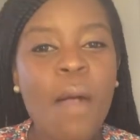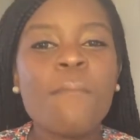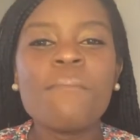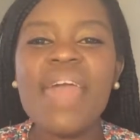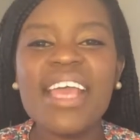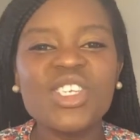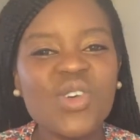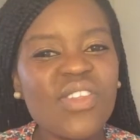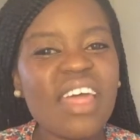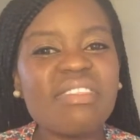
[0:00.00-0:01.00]
make
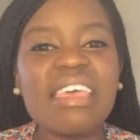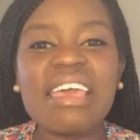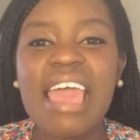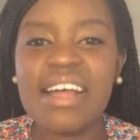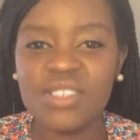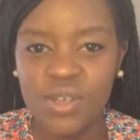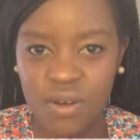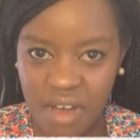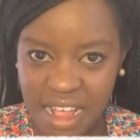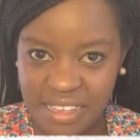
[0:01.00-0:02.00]
sure that they're
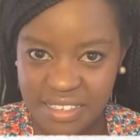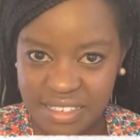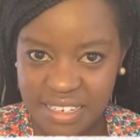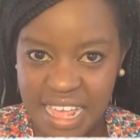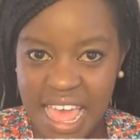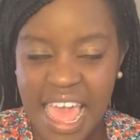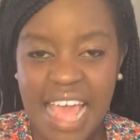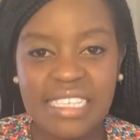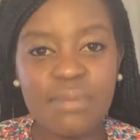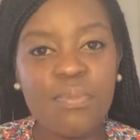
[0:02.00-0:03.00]
categorized.
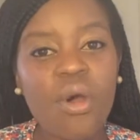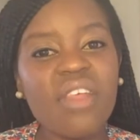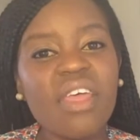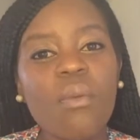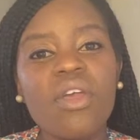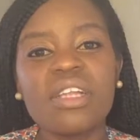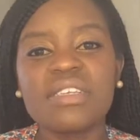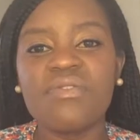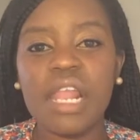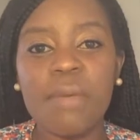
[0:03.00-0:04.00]
It's important that when you're
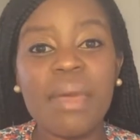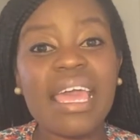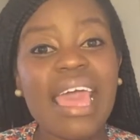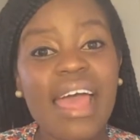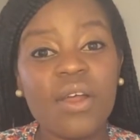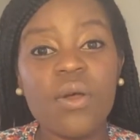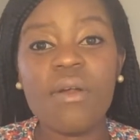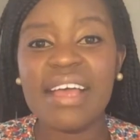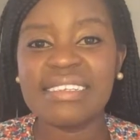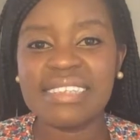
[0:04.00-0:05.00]
developing
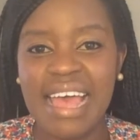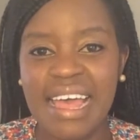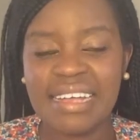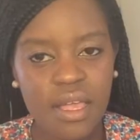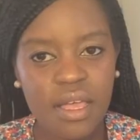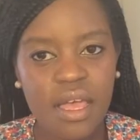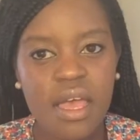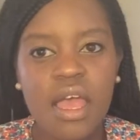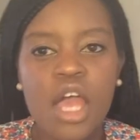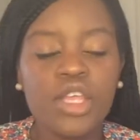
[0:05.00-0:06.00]
categorized tags,
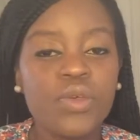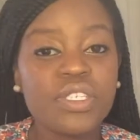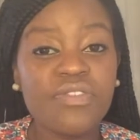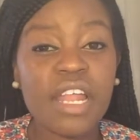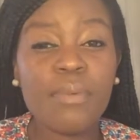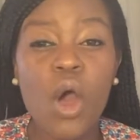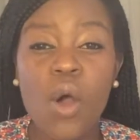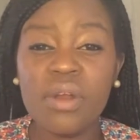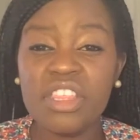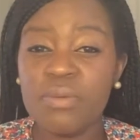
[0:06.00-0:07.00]
you develop
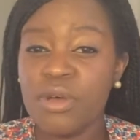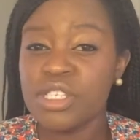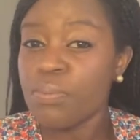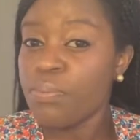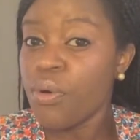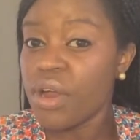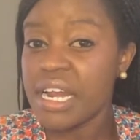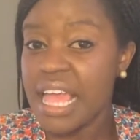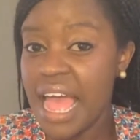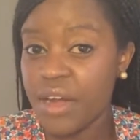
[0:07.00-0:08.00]
only the most
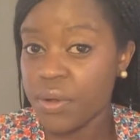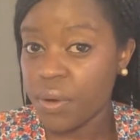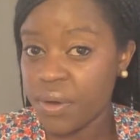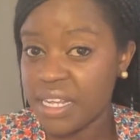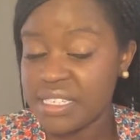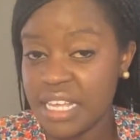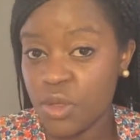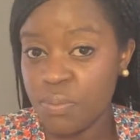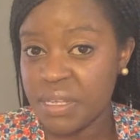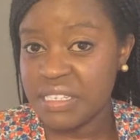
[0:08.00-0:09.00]
important categories that
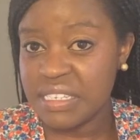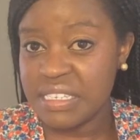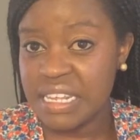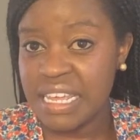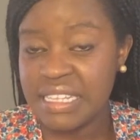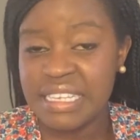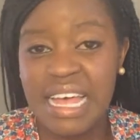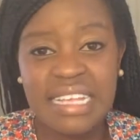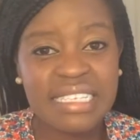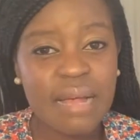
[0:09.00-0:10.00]
your business needs.
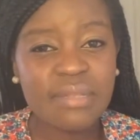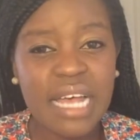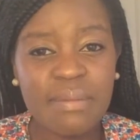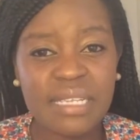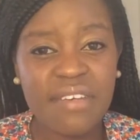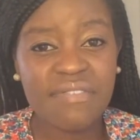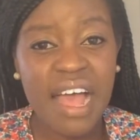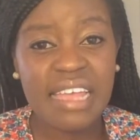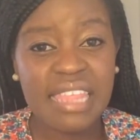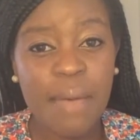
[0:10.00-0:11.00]
Sometimes I
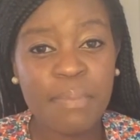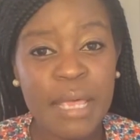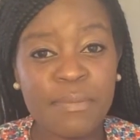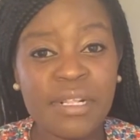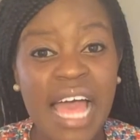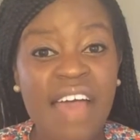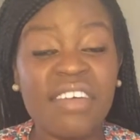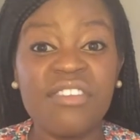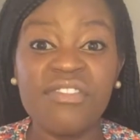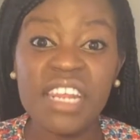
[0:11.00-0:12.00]
find that people have
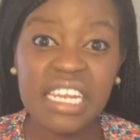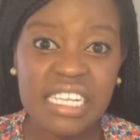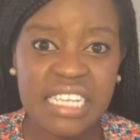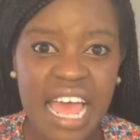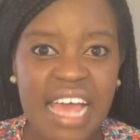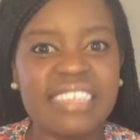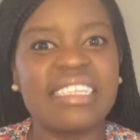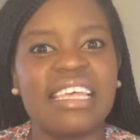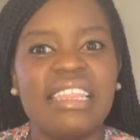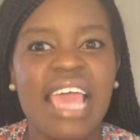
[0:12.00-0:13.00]
infinity tags
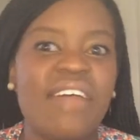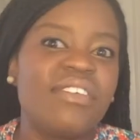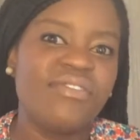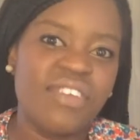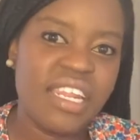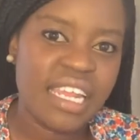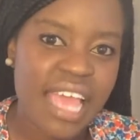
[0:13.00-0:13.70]
and then they have infinity